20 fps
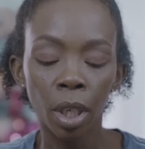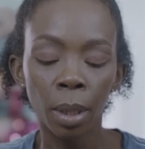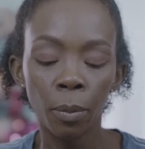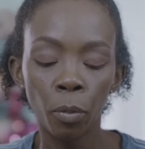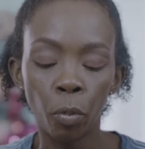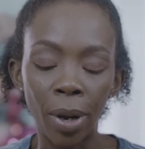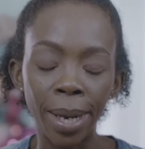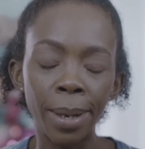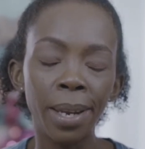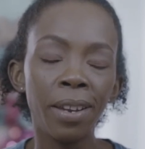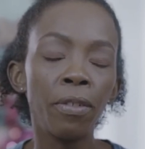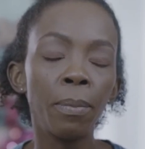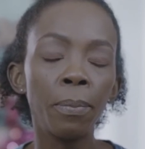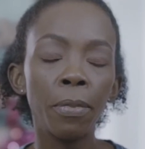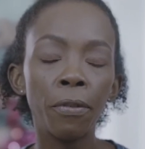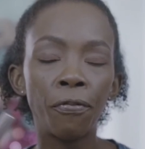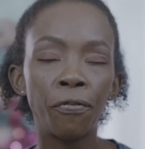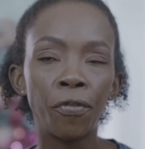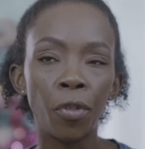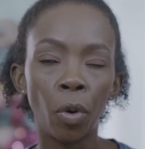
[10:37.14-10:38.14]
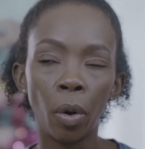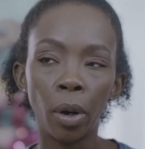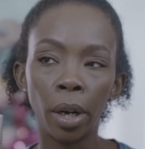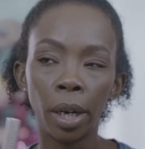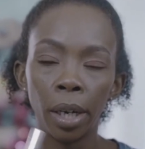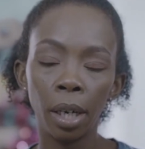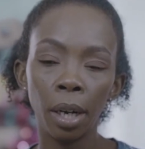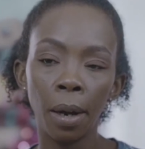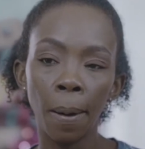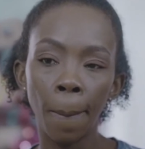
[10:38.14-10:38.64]
even
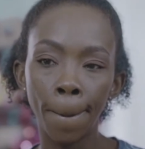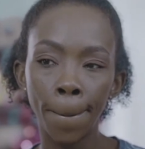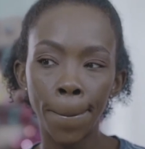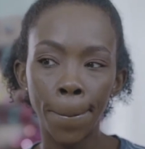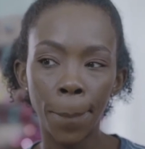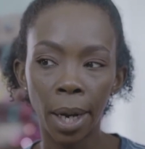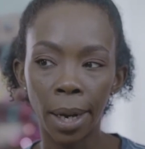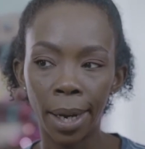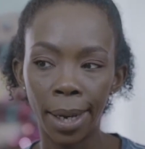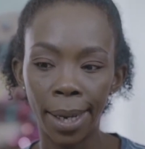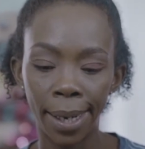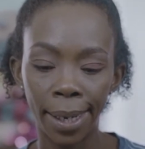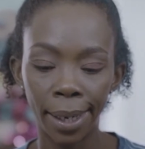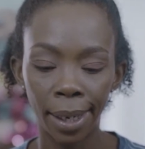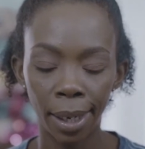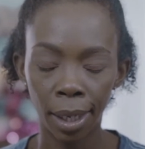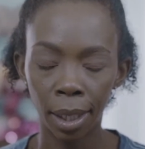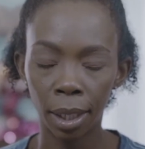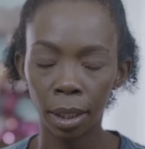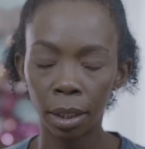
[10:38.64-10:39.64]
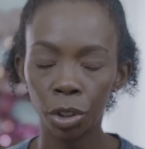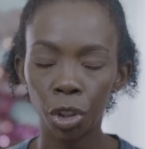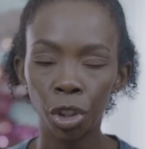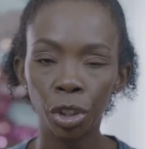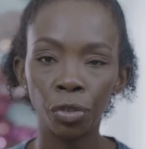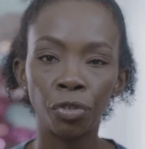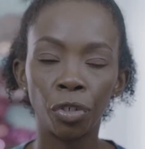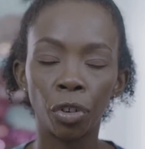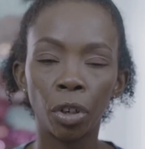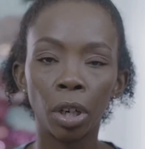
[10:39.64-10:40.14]
before my
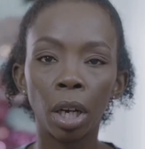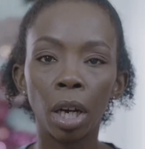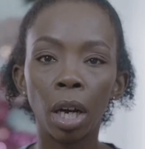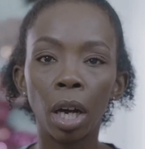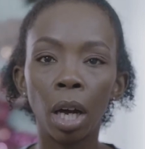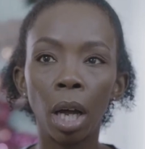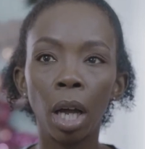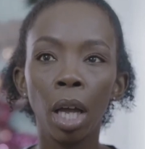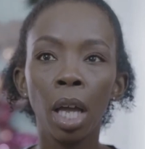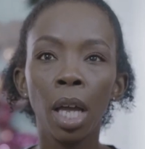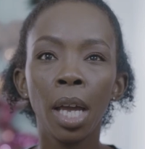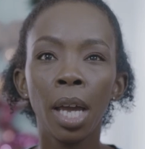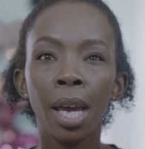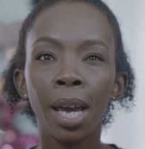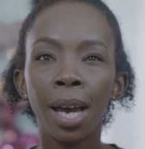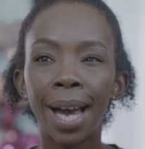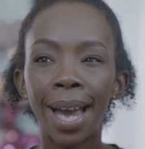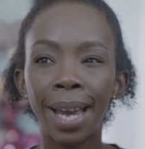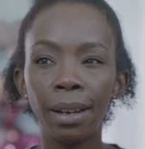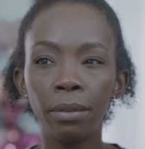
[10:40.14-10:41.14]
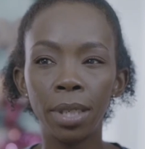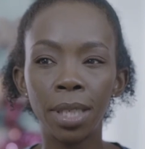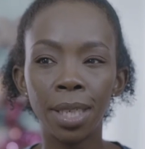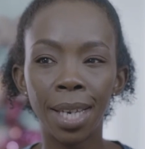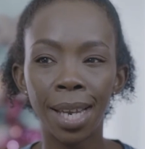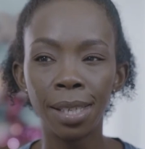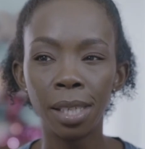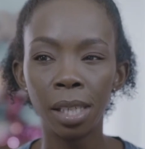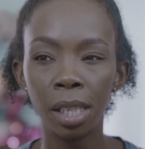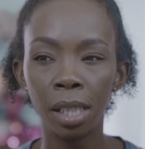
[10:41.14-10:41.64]
Sephora haul, I was
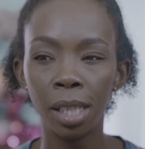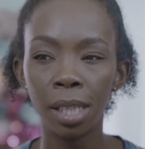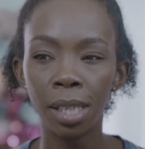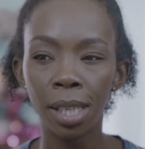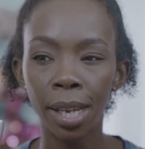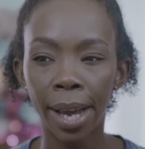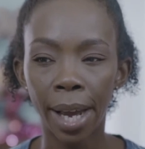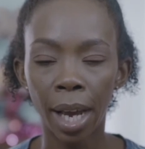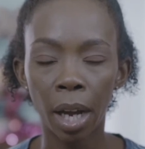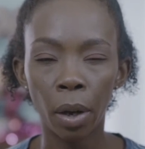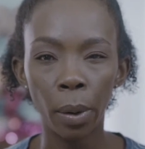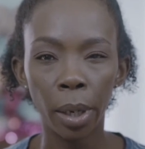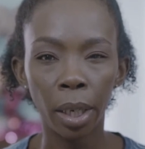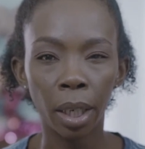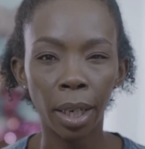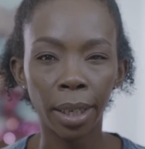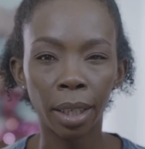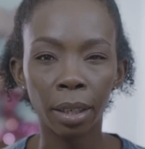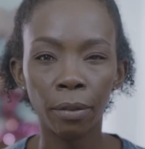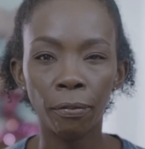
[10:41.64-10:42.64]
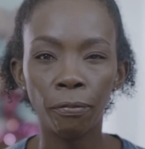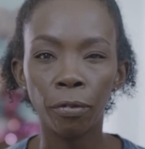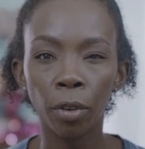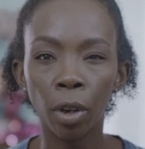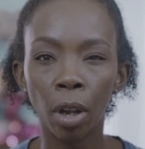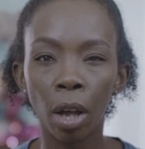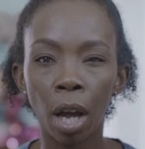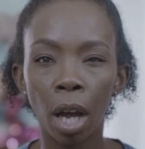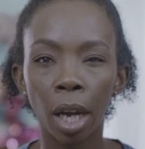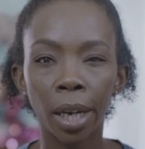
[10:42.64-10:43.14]
testing this out in like a
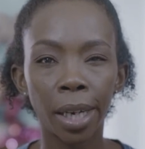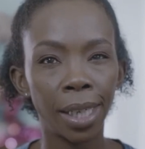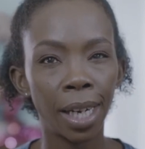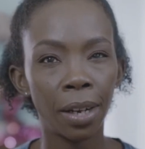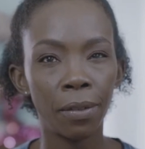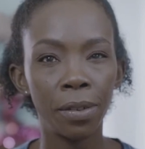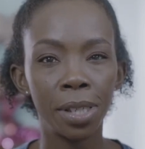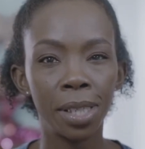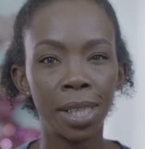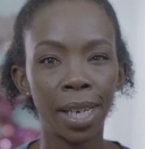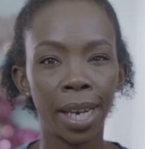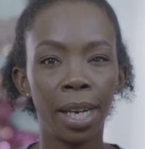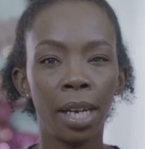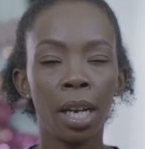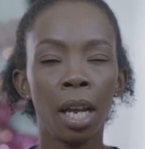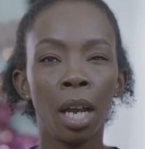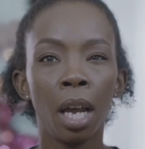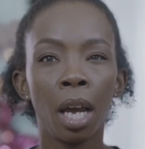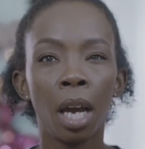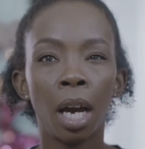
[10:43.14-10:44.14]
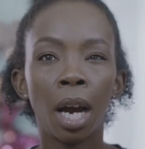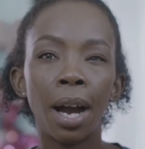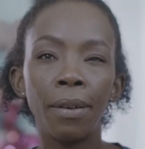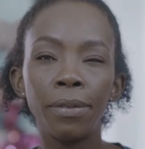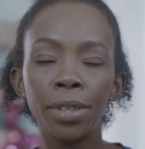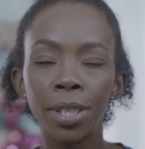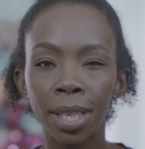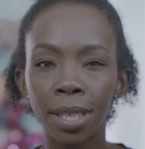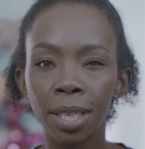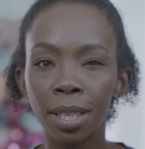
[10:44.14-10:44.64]
vlog, and I was saying I
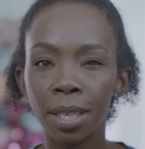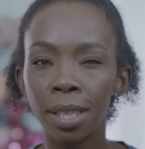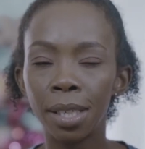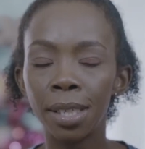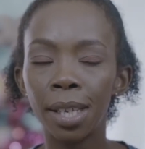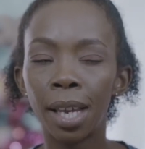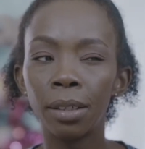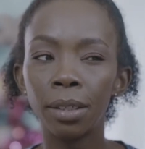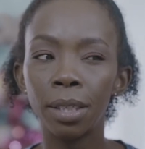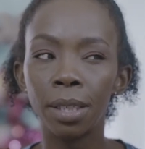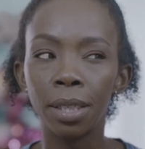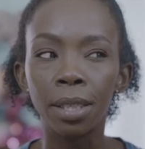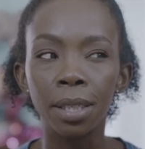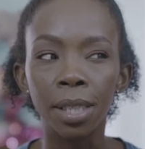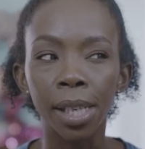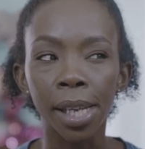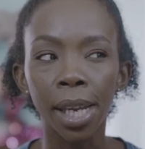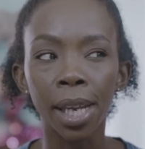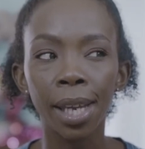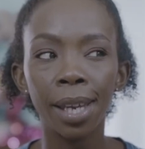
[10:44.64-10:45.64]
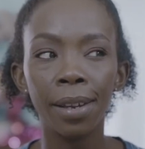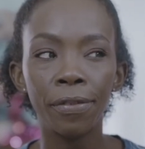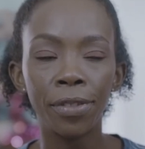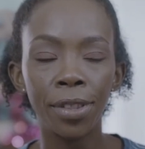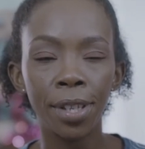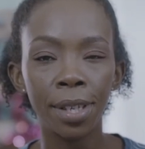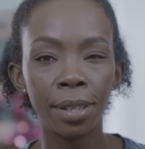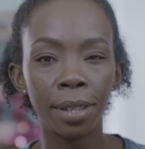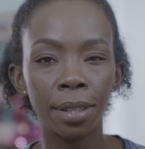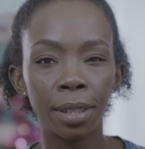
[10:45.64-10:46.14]
was testing this out to see if
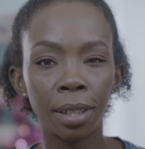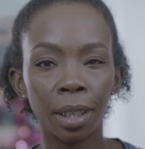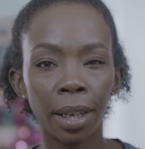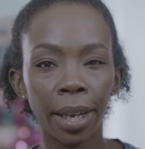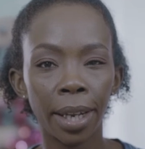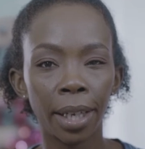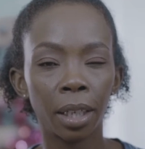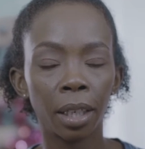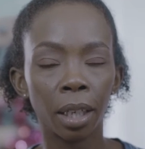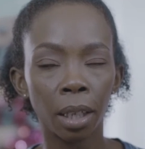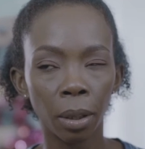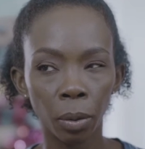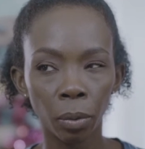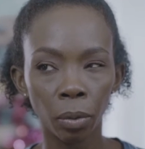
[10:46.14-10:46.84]
this like